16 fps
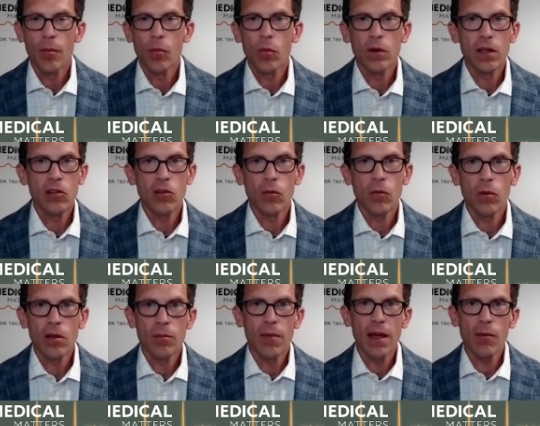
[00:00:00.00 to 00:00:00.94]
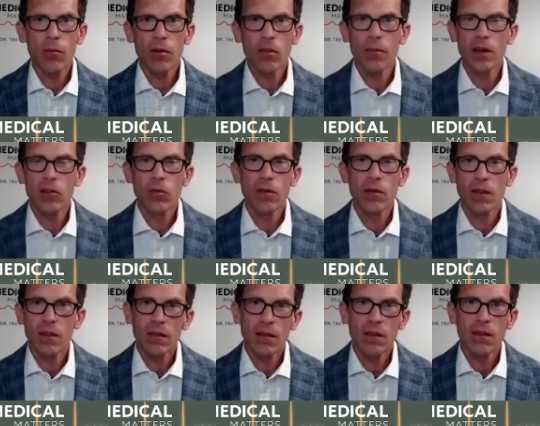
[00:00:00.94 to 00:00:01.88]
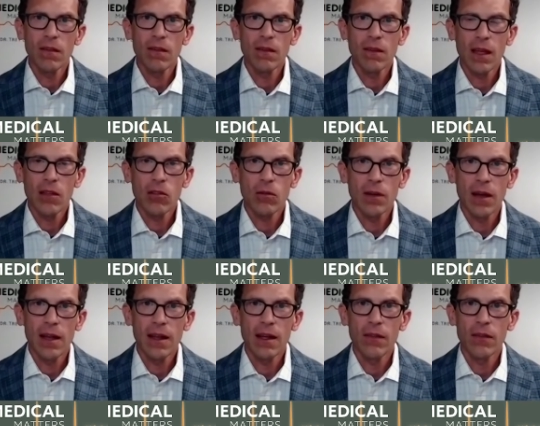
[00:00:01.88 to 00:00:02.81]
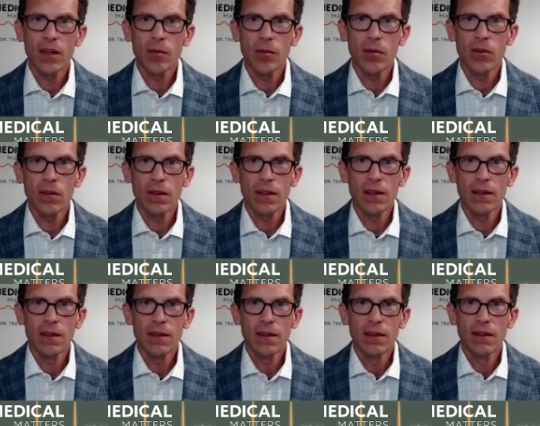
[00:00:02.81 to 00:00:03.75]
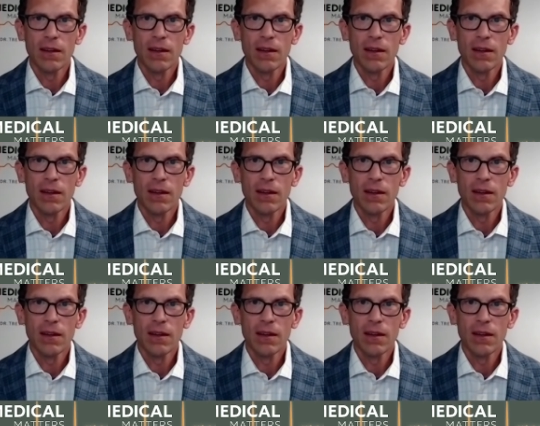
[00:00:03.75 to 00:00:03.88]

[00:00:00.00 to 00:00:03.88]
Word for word: Um, did you were you met with much resistance as you got out in the community?